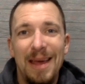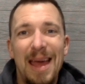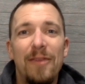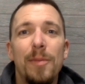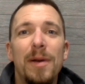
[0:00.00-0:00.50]

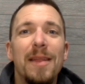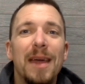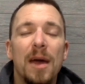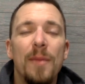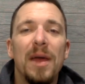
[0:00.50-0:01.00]
Everybody
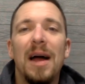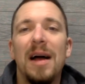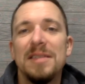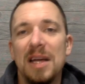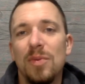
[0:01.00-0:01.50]
they come in
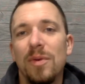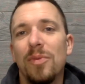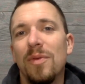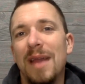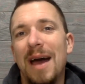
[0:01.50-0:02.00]
contact
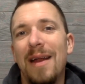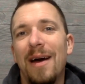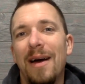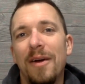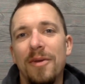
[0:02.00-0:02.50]
with will not
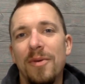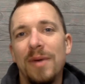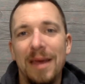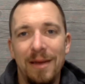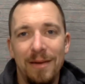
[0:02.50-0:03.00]
hire you
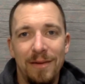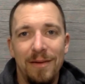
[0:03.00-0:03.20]
again.